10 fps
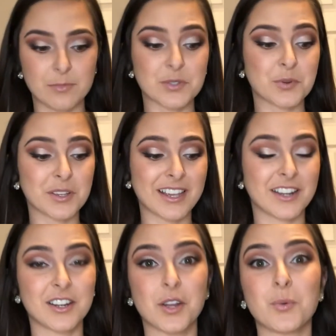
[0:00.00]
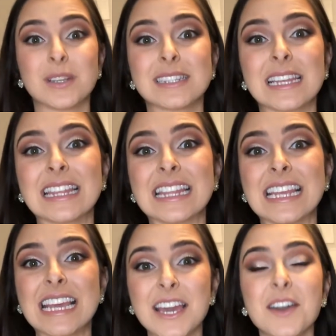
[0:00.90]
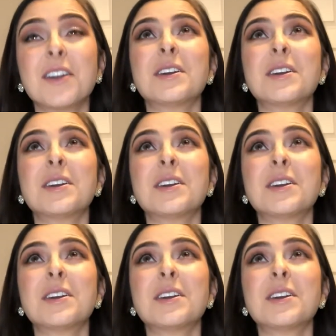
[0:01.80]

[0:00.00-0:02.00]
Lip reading: Miss World Canada was the